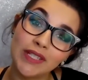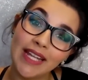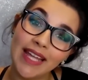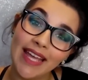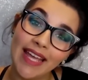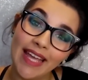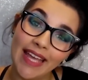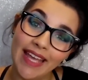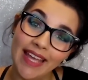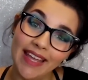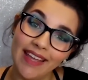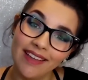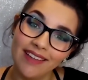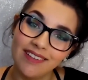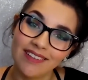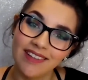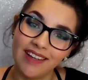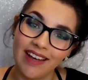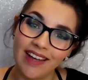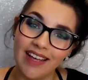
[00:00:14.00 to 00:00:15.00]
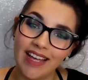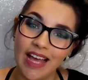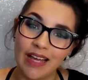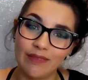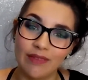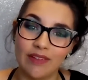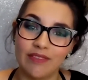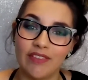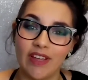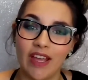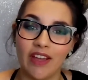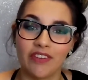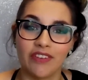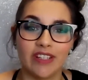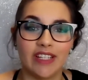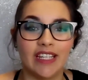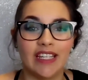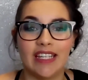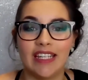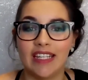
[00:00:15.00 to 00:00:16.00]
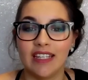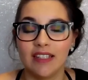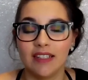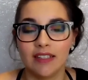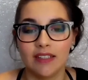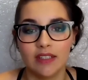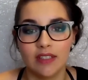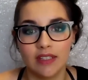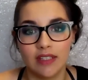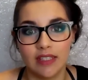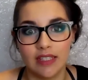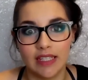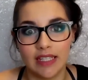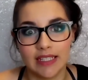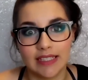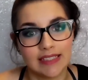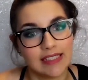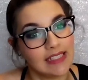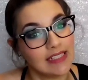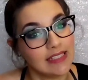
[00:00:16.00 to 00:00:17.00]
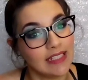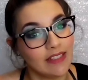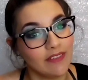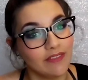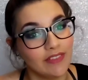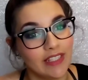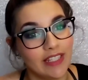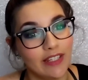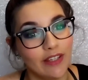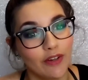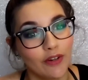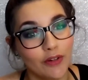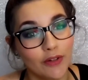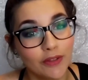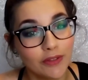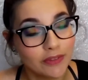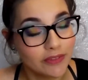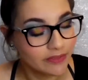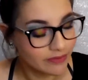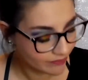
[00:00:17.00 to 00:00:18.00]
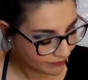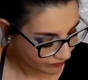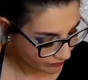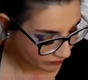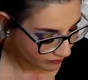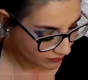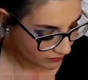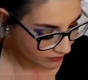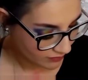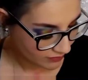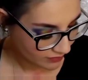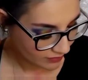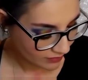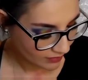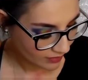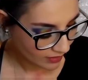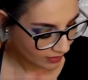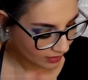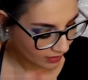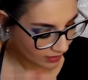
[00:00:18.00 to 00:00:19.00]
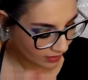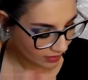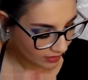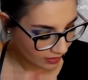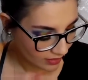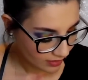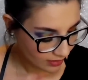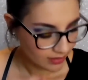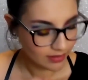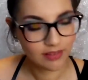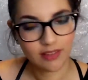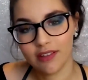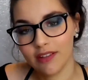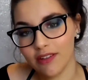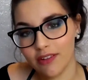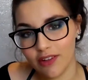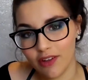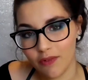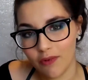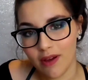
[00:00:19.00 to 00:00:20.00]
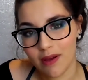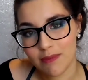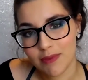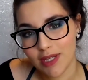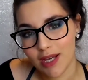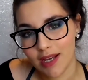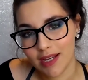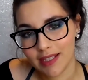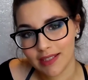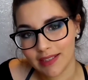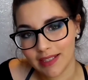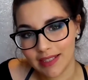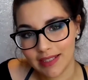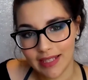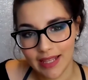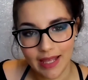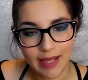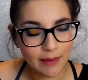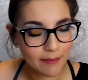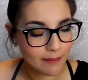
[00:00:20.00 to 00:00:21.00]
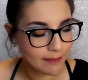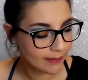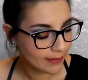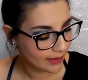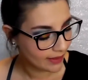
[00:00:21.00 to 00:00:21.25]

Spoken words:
today I have a very exciting video. I don't know why I'm talking like that,